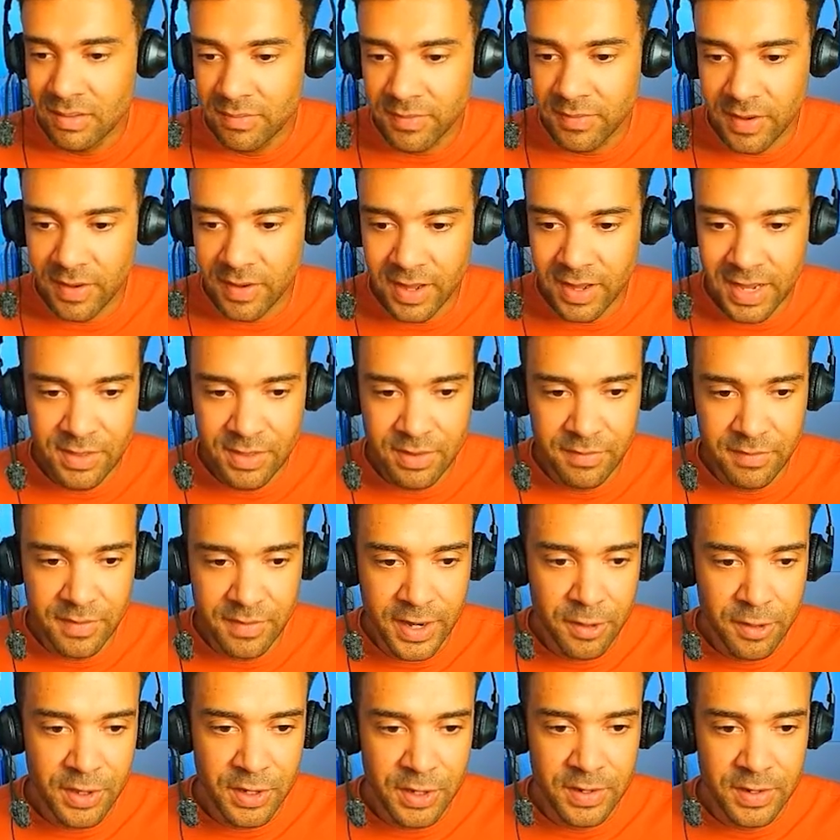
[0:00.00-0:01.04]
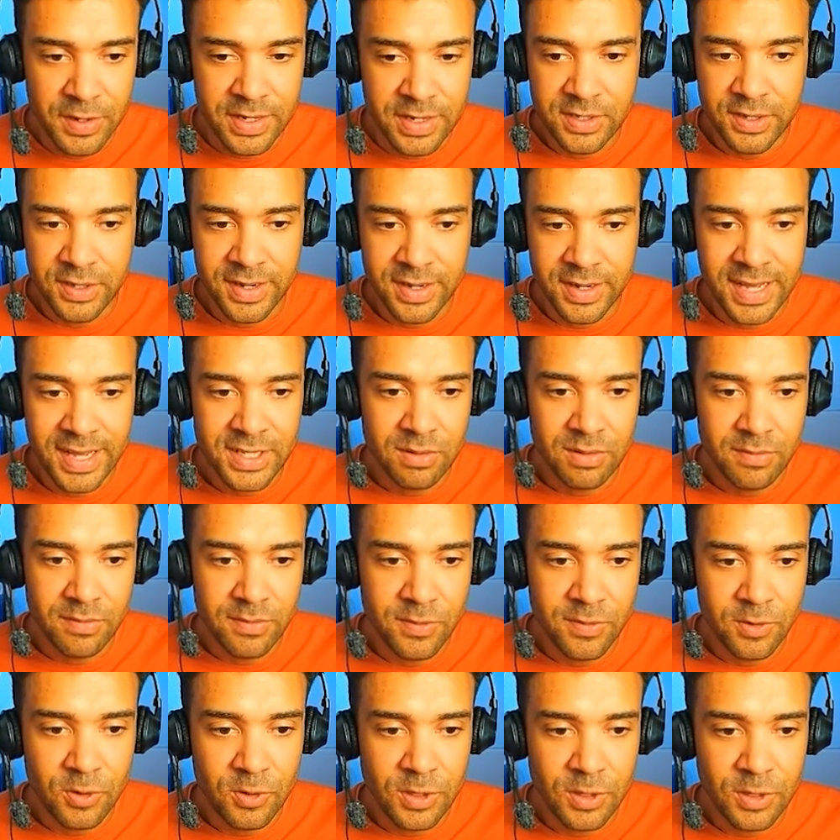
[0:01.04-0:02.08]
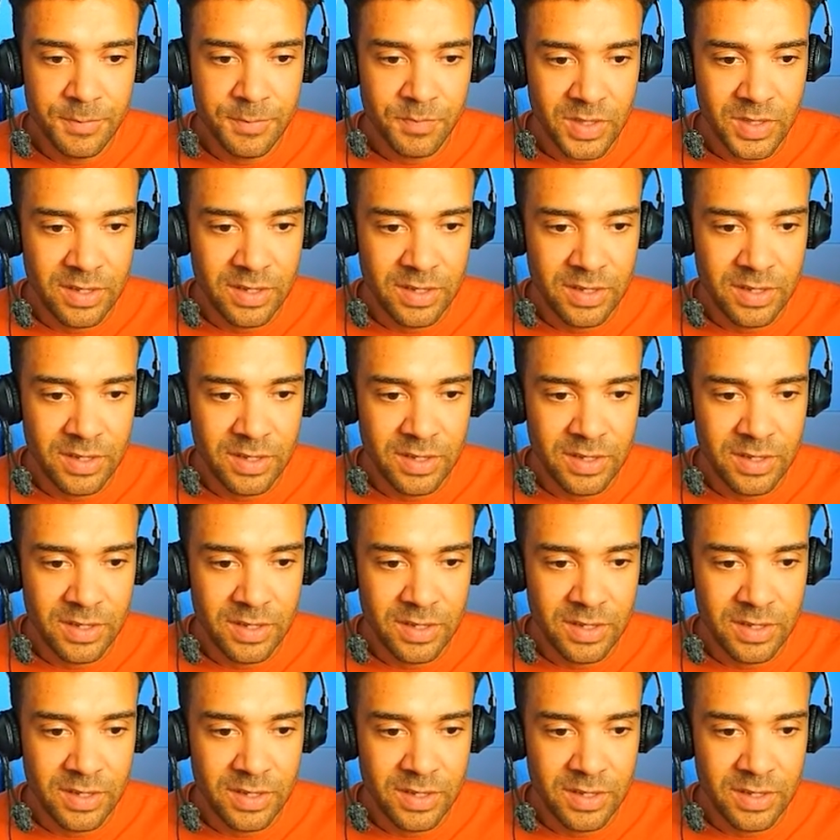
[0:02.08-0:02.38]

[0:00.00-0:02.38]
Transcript: find the video that you need to turn ads on for,